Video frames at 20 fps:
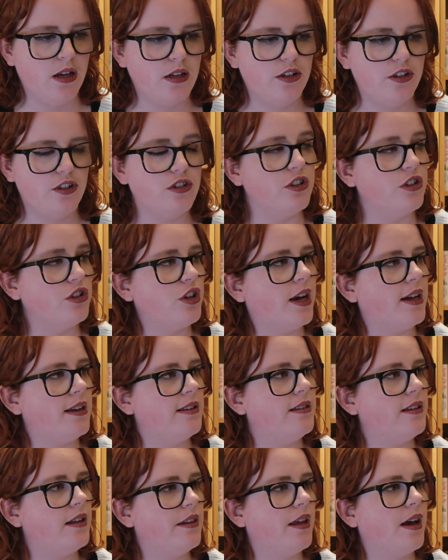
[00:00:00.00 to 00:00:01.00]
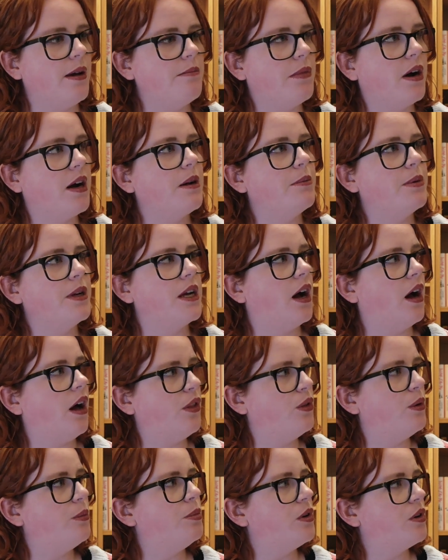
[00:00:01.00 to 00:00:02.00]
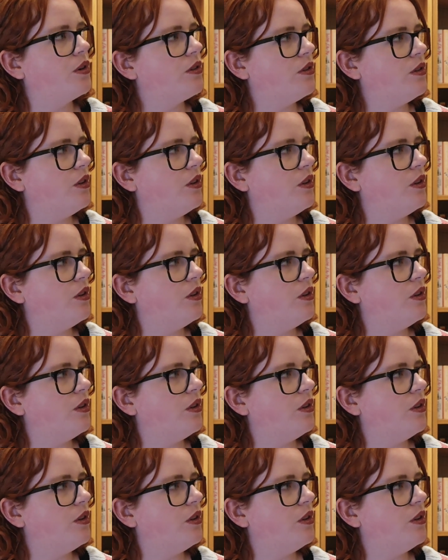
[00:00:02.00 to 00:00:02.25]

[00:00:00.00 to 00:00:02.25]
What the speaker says: suggests that there might be other books